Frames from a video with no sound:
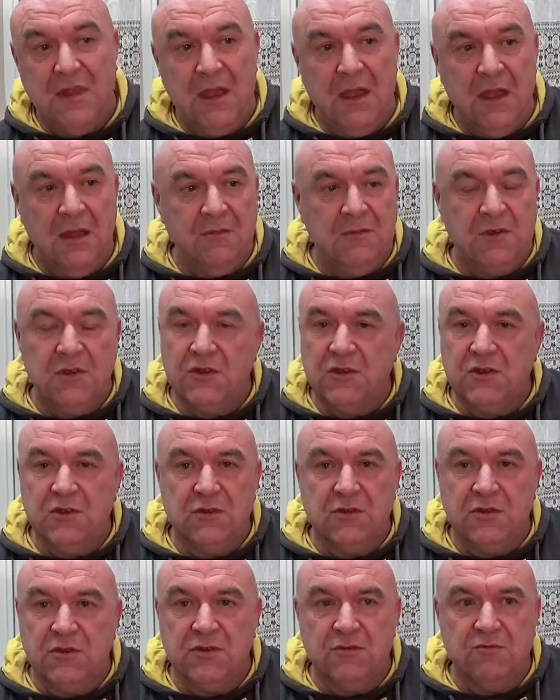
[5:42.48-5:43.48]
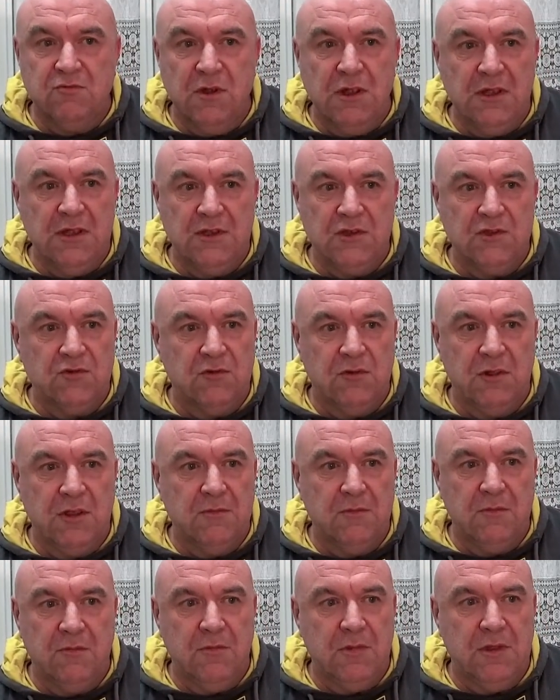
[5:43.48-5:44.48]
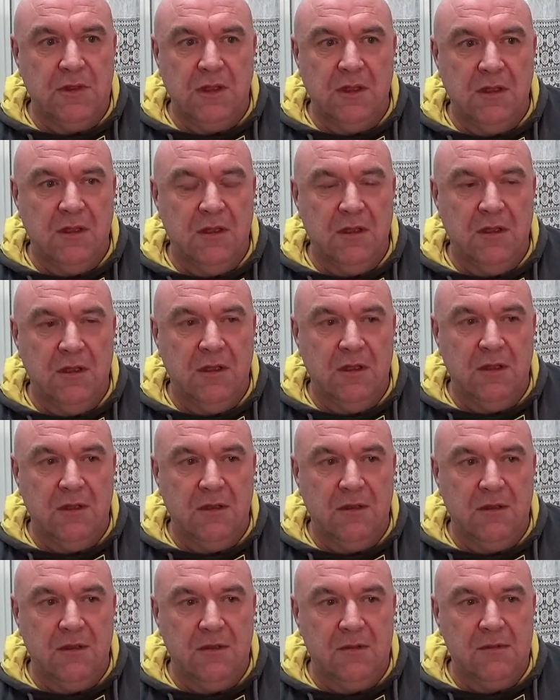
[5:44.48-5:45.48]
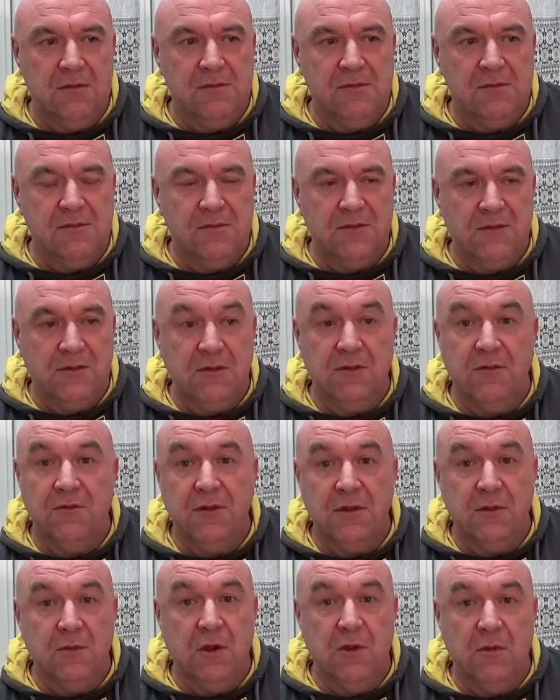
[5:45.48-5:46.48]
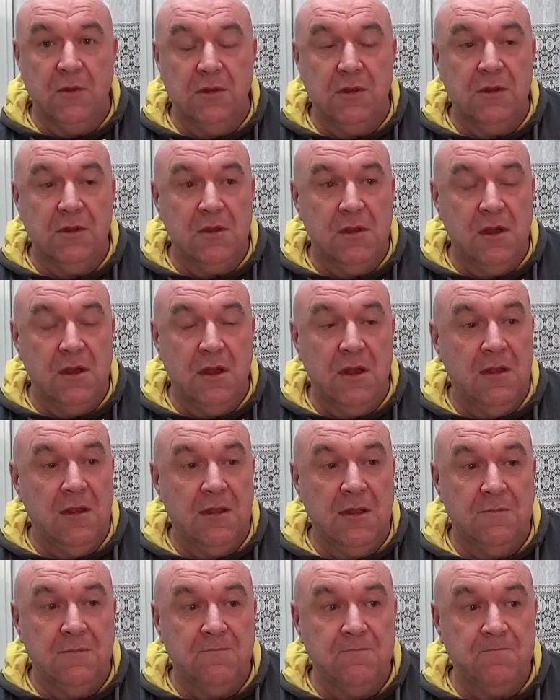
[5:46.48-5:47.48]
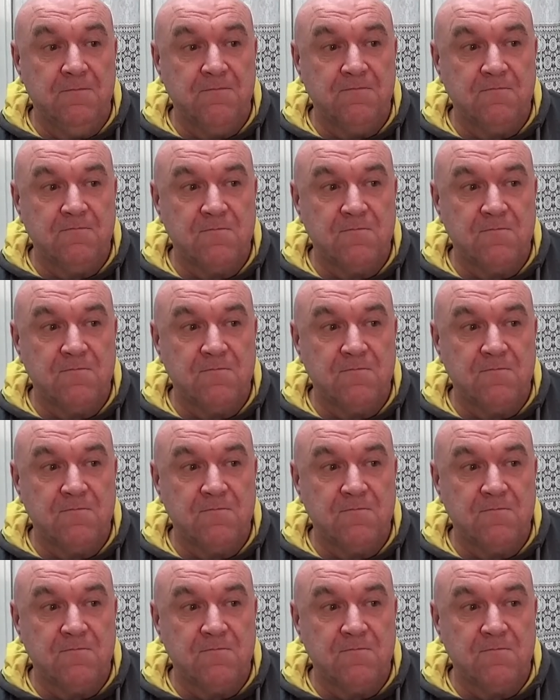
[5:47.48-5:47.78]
I'm just really struggling with the stuff at the moment. And